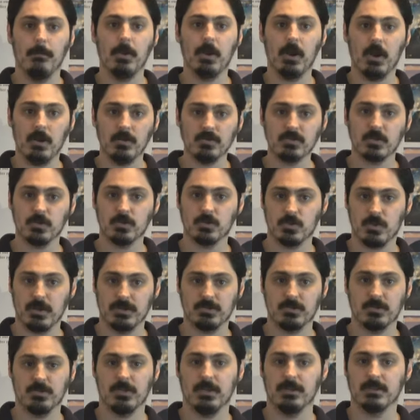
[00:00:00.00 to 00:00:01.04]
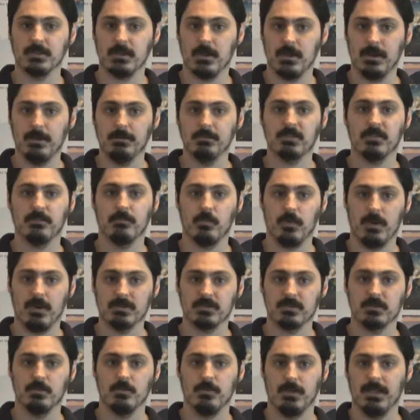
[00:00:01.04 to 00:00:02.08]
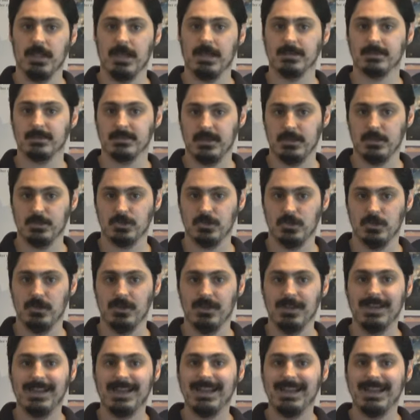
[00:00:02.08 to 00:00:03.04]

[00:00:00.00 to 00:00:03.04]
but also treasured the times of rest and relaxation.